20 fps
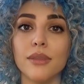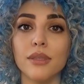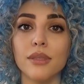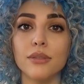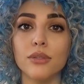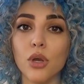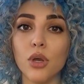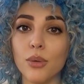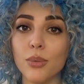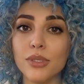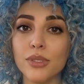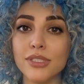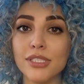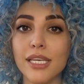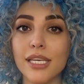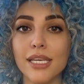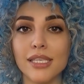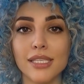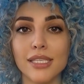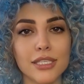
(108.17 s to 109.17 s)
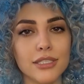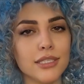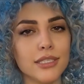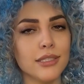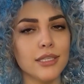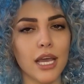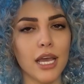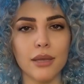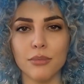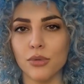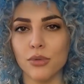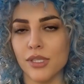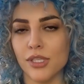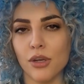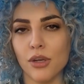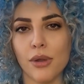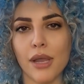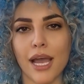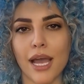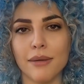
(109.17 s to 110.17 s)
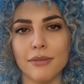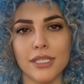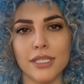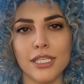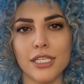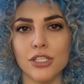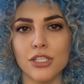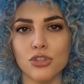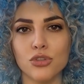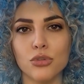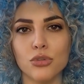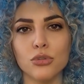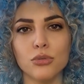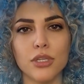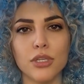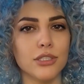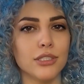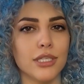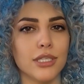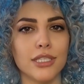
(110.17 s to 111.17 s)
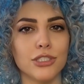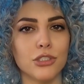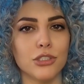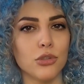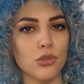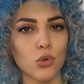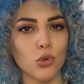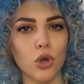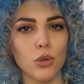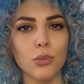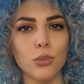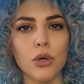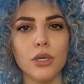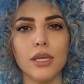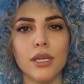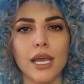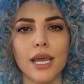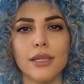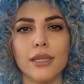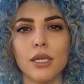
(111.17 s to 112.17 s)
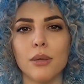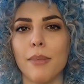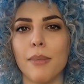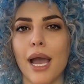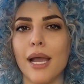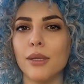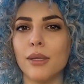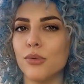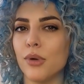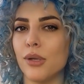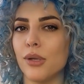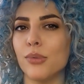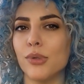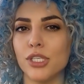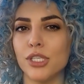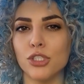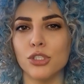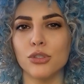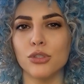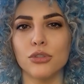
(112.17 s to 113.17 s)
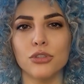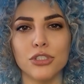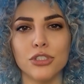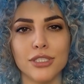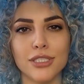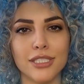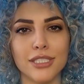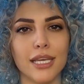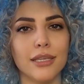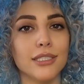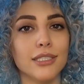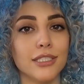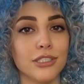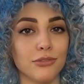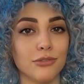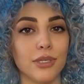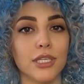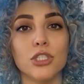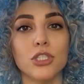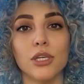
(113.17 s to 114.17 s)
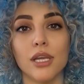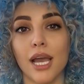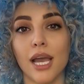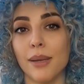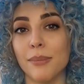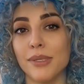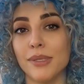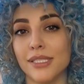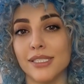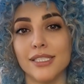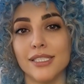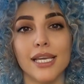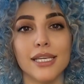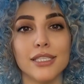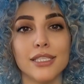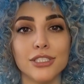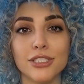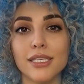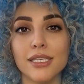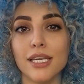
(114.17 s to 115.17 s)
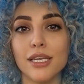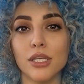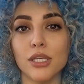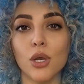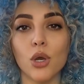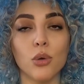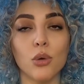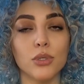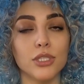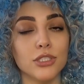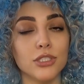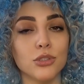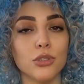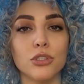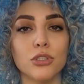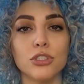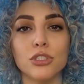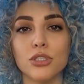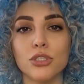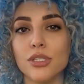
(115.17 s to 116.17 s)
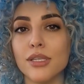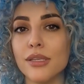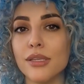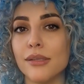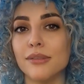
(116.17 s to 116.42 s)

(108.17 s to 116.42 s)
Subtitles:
Normal skin is the type we don't have any issues with. It's normal, and no matter what we use, nothing special happens and the skin always looks good.